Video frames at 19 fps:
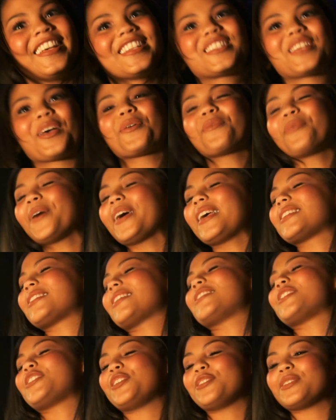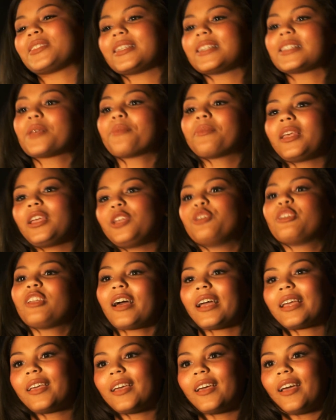So what is it? Do you see something, you
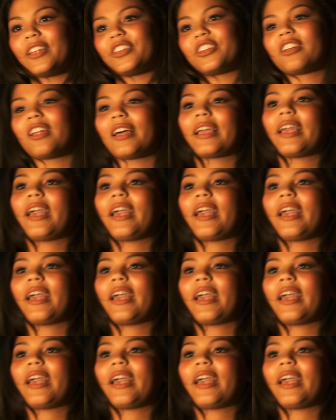like it, and you're like,